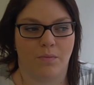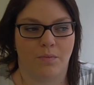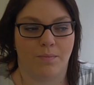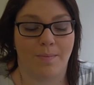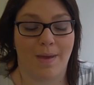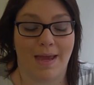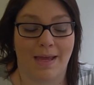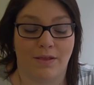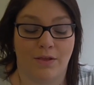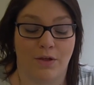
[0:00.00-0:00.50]

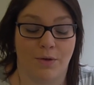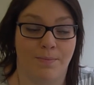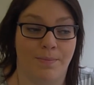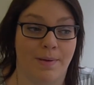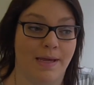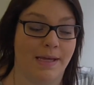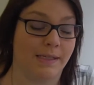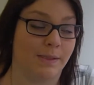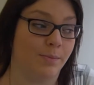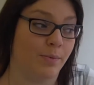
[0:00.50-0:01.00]
made the
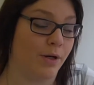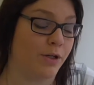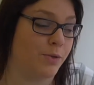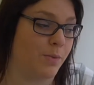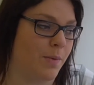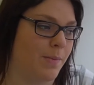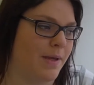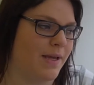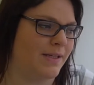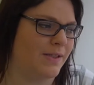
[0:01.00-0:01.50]
biggest
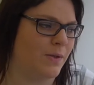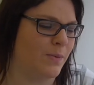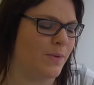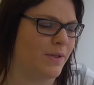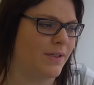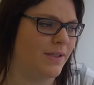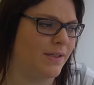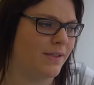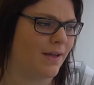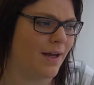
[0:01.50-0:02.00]
impression on me because it
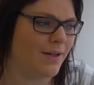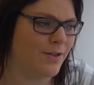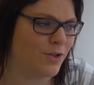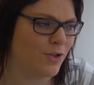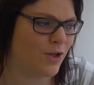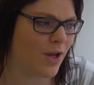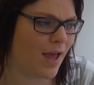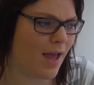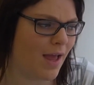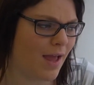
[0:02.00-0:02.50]
was
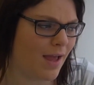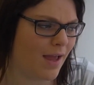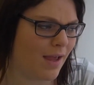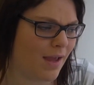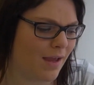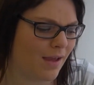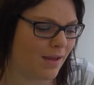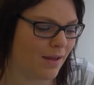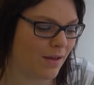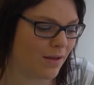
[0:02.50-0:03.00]
such
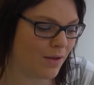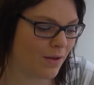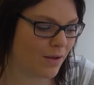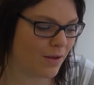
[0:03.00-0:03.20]
a